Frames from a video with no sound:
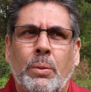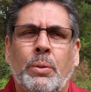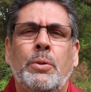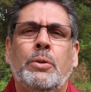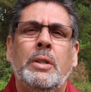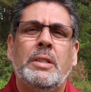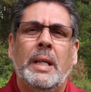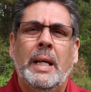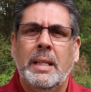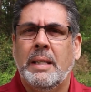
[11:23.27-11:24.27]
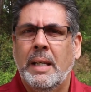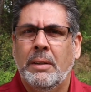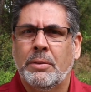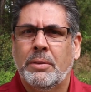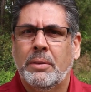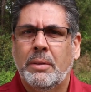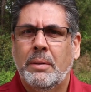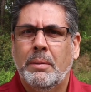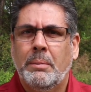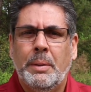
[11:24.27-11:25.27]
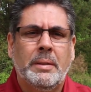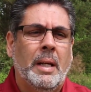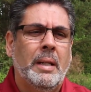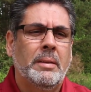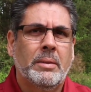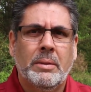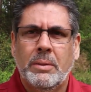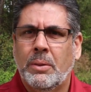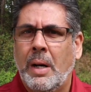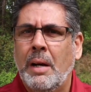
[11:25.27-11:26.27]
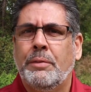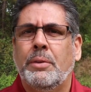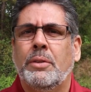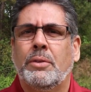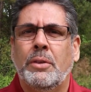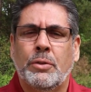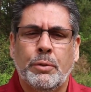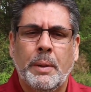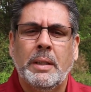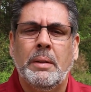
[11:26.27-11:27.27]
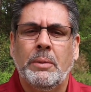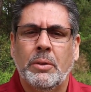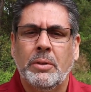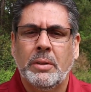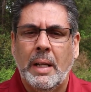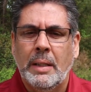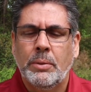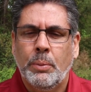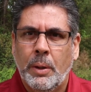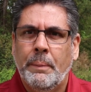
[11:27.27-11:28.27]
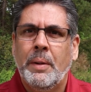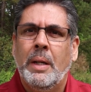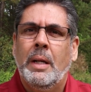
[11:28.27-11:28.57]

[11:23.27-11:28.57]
do you teach anything else besides or after the introspective hypnosis class? Well,